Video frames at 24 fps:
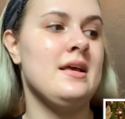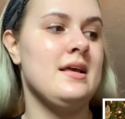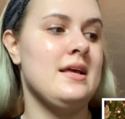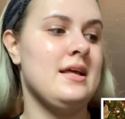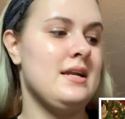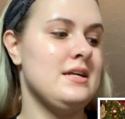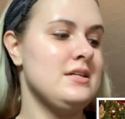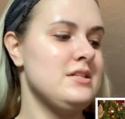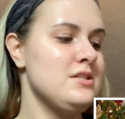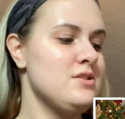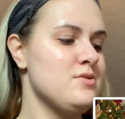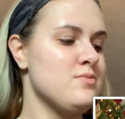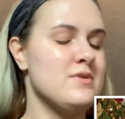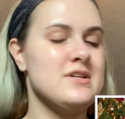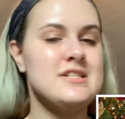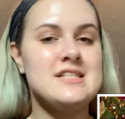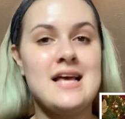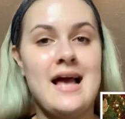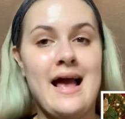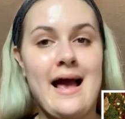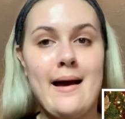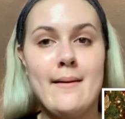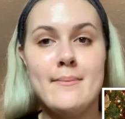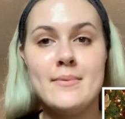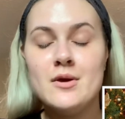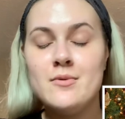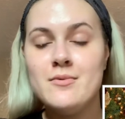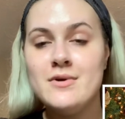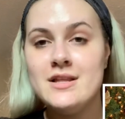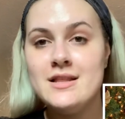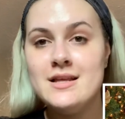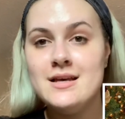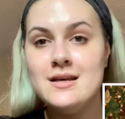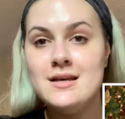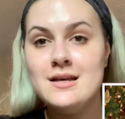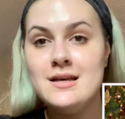And I just wasn't happy
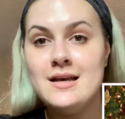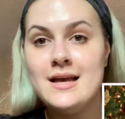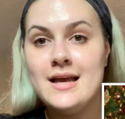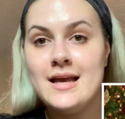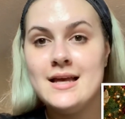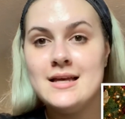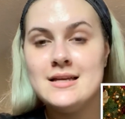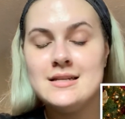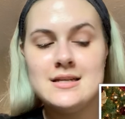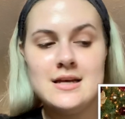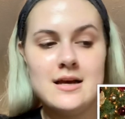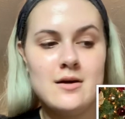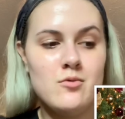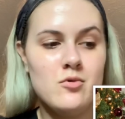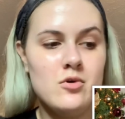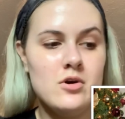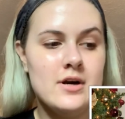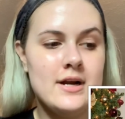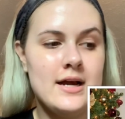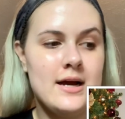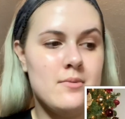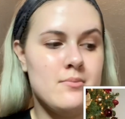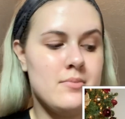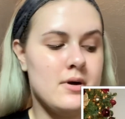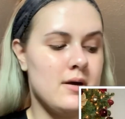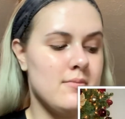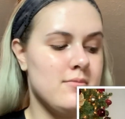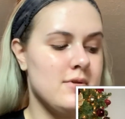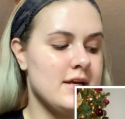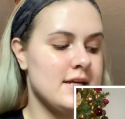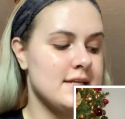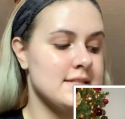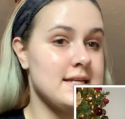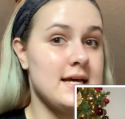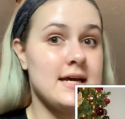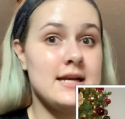with it. And I wore it out in
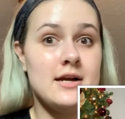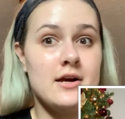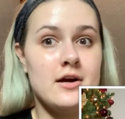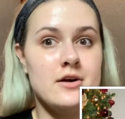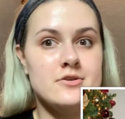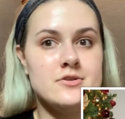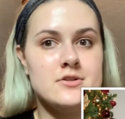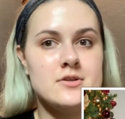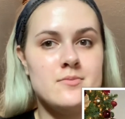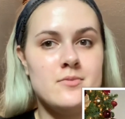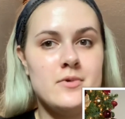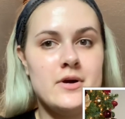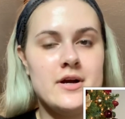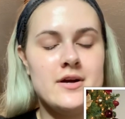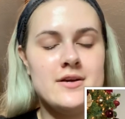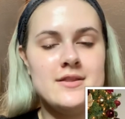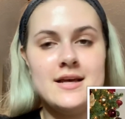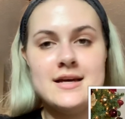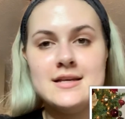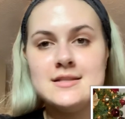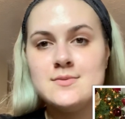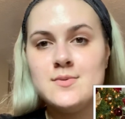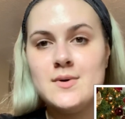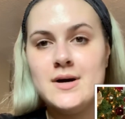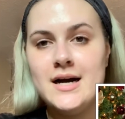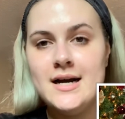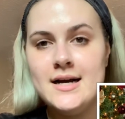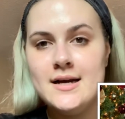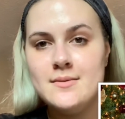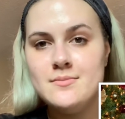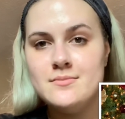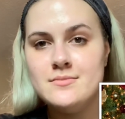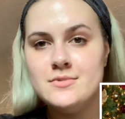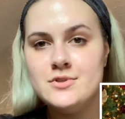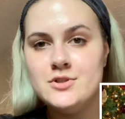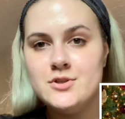public because I had to go somewhere, and that's why
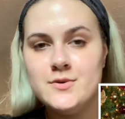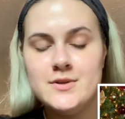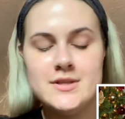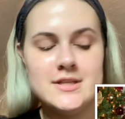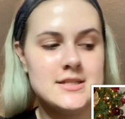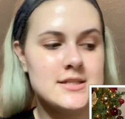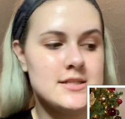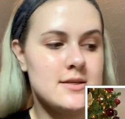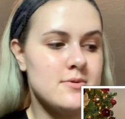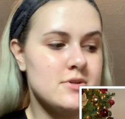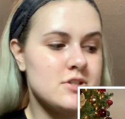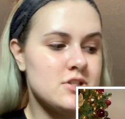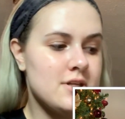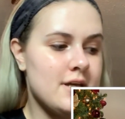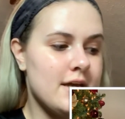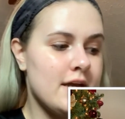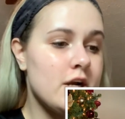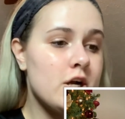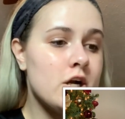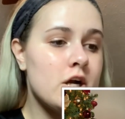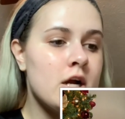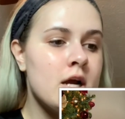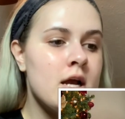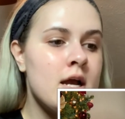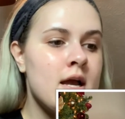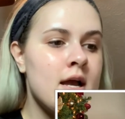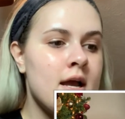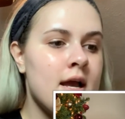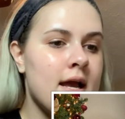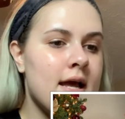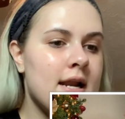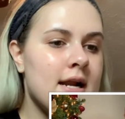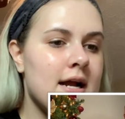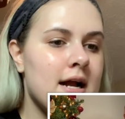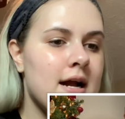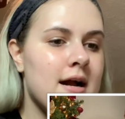I'm doing this so much later.
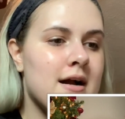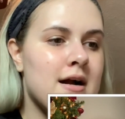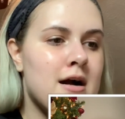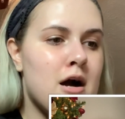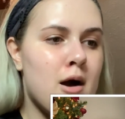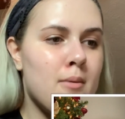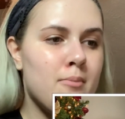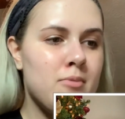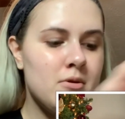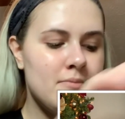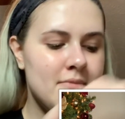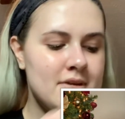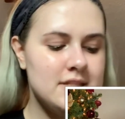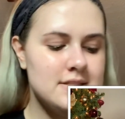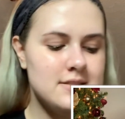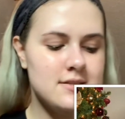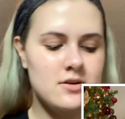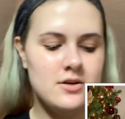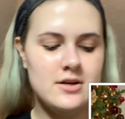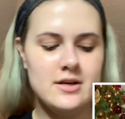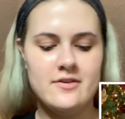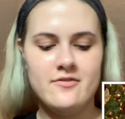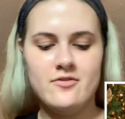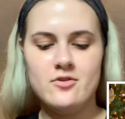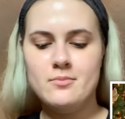And I got compliments on it